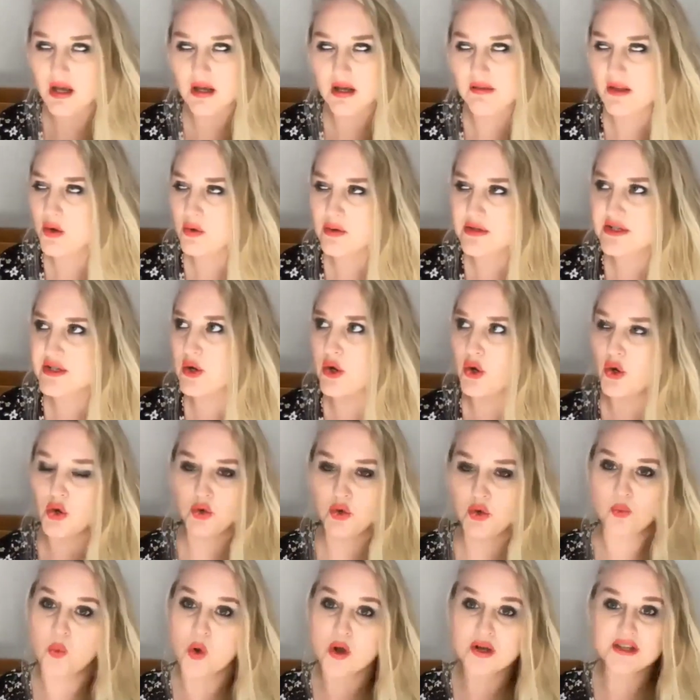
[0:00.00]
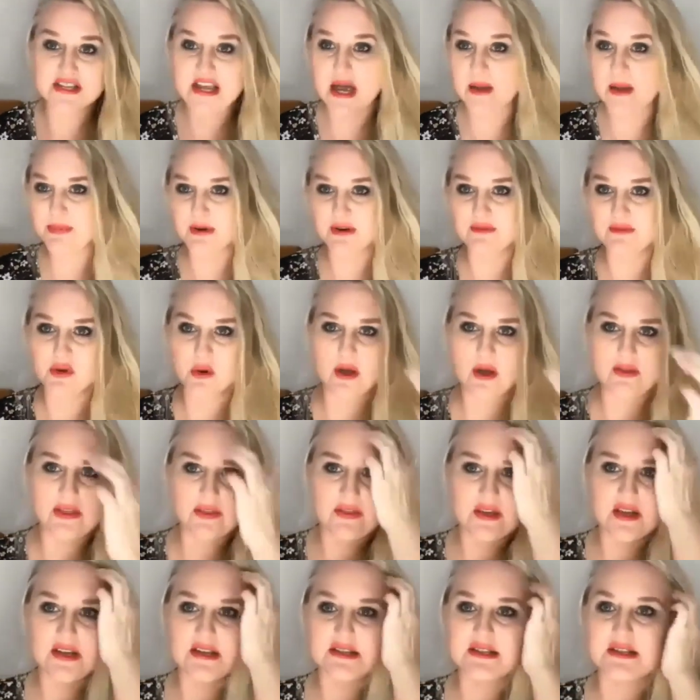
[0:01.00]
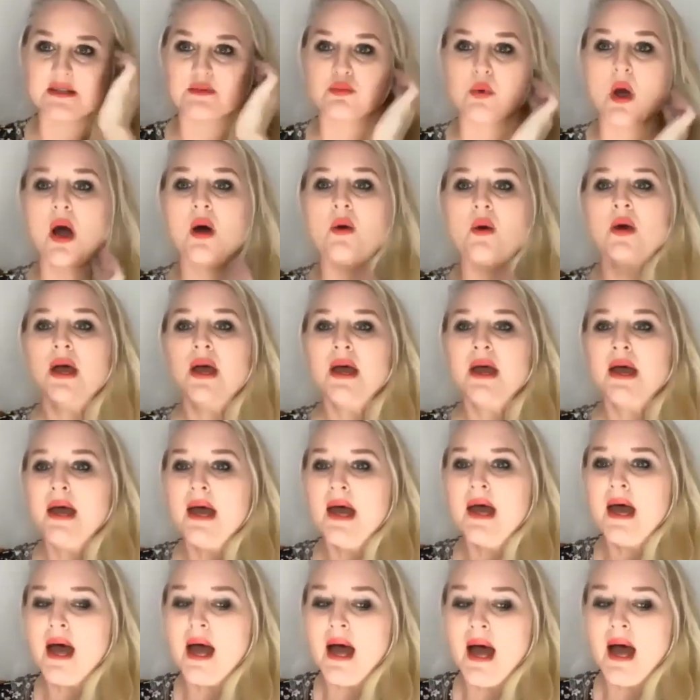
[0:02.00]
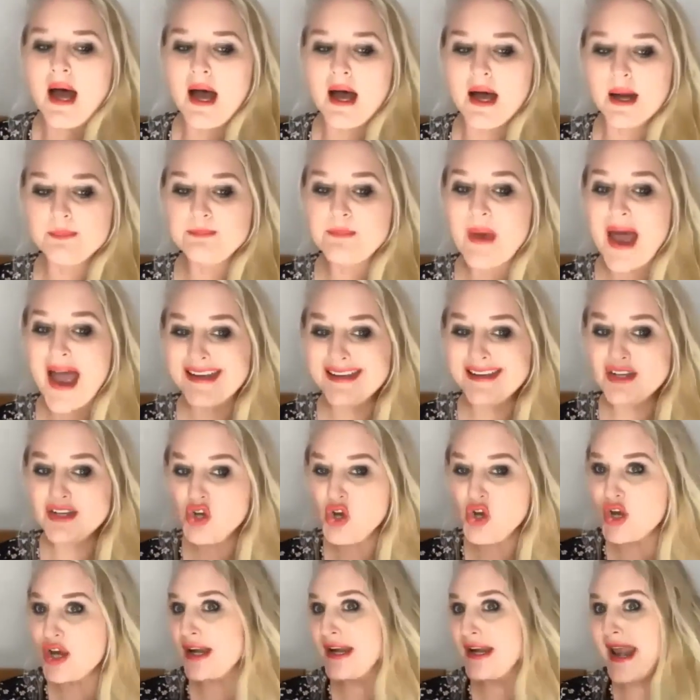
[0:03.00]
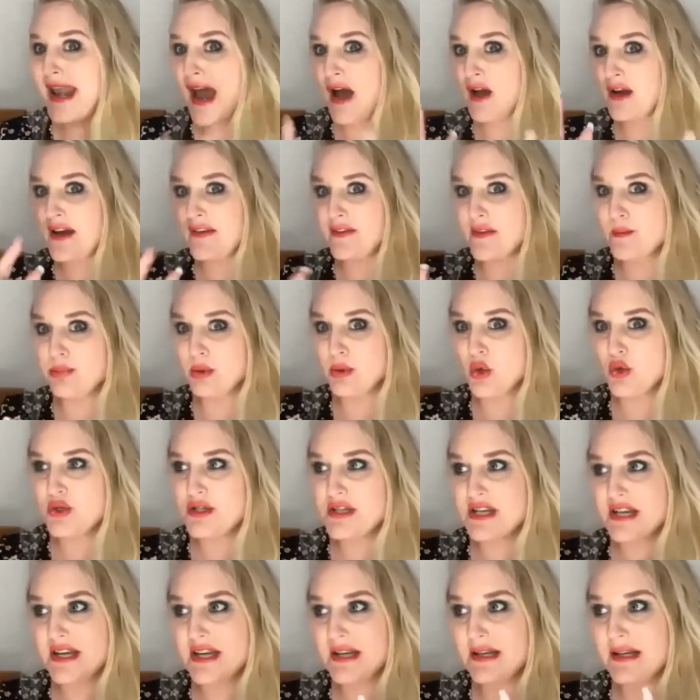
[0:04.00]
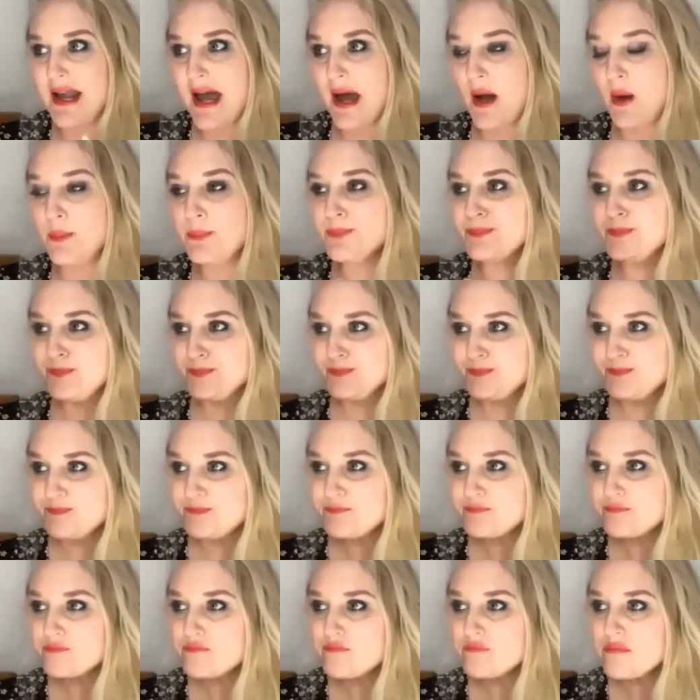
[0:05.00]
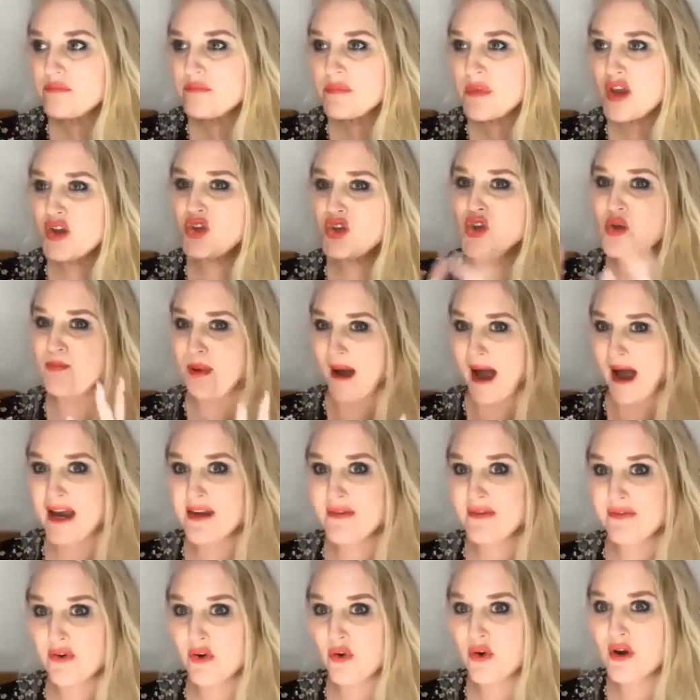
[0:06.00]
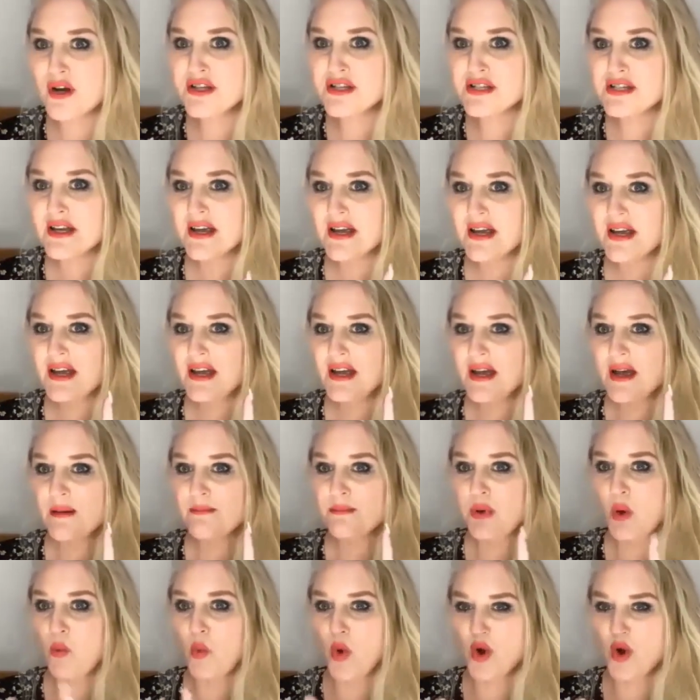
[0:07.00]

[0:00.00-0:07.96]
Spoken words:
they also own WhatsApp and a few other things as well. And you can now get the blue tick. Now, you pay for it, but